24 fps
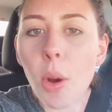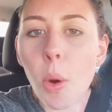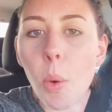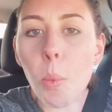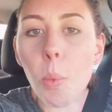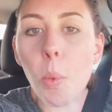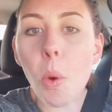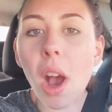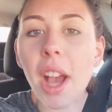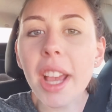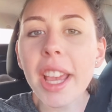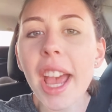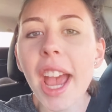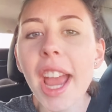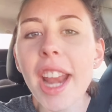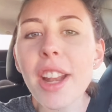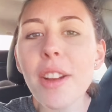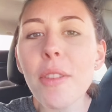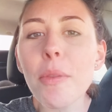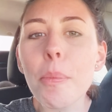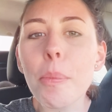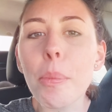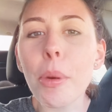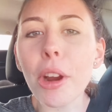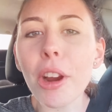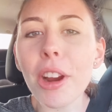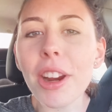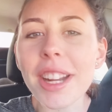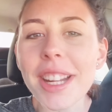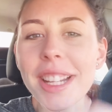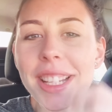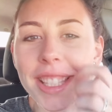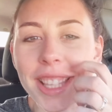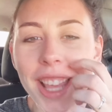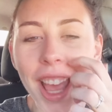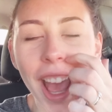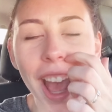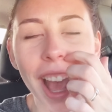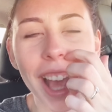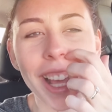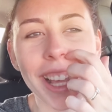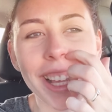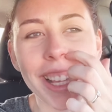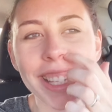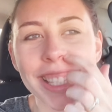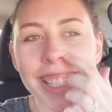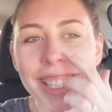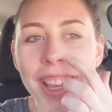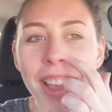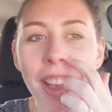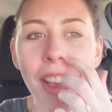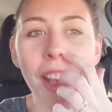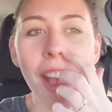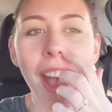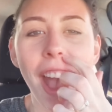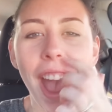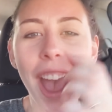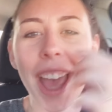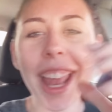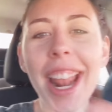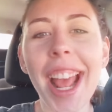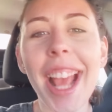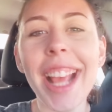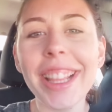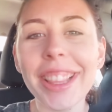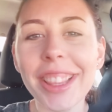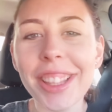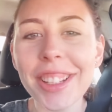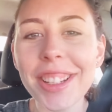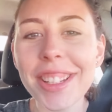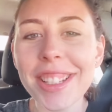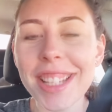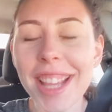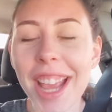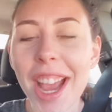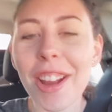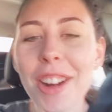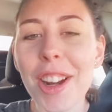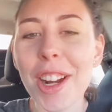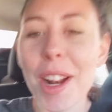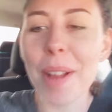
what kind of bird is that? And I look down